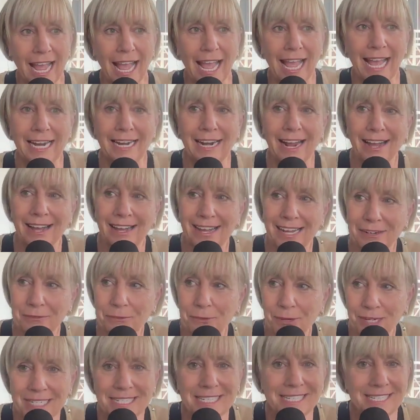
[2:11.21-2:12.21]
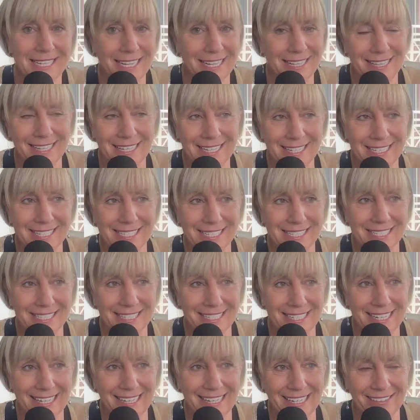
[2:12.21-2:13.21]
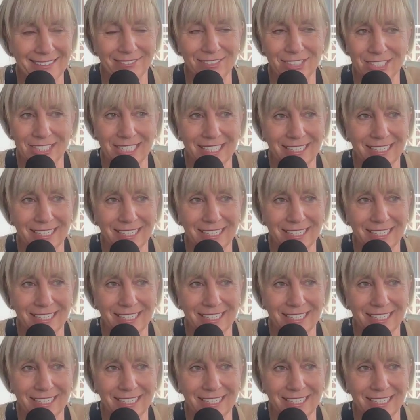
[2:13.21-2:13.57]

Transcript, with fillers: And I want to say this, which